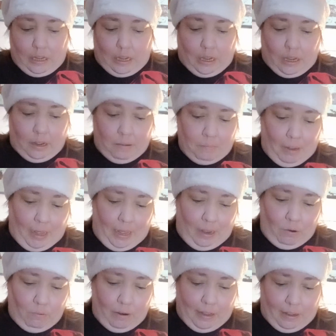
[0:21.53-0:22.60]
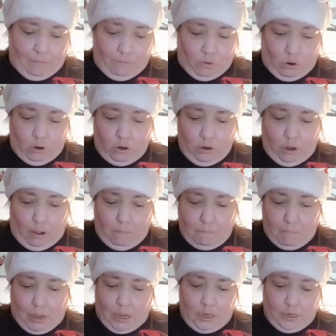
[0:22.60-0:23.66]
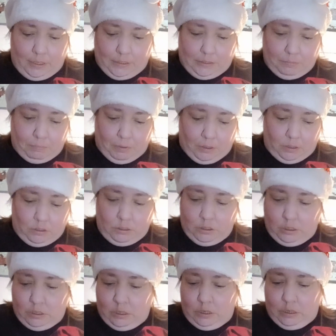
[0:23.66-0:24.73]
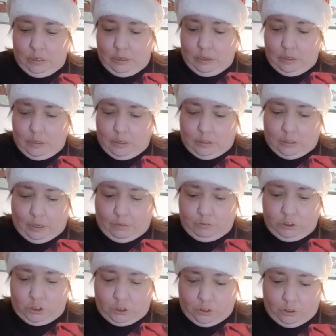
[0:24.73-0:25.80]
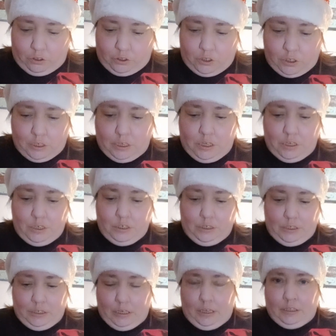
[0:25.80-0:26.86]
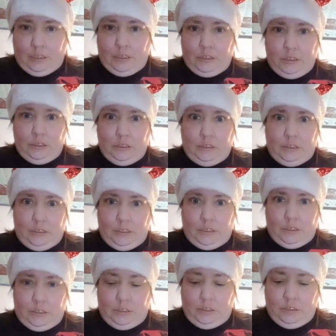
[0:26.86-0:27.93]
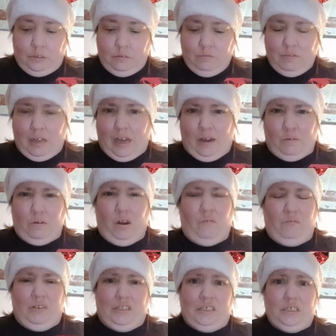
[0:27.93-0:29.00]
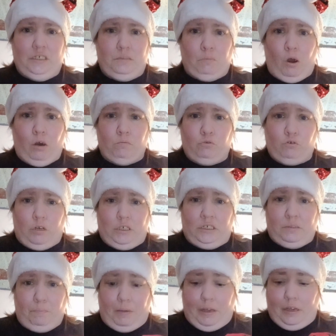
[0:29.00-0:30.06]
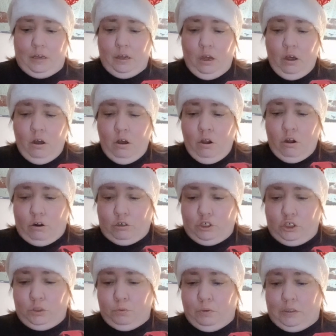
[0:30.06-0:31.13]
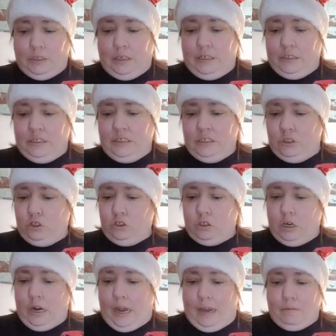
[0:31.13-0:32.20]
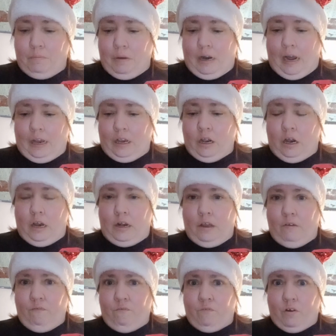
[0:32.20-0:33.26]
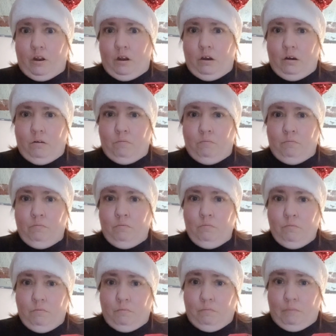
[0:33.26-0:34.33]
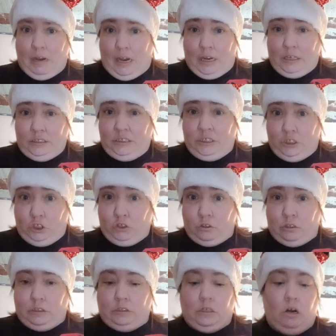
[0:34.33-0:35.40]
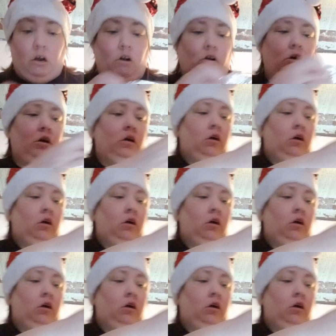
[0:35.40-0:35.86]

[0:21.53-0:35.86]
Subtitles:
However, my husband loves sugar cookies, and this is his, I don't know if it's his mom's recipe or just one that his sister had, but I got it from my sister-in-law.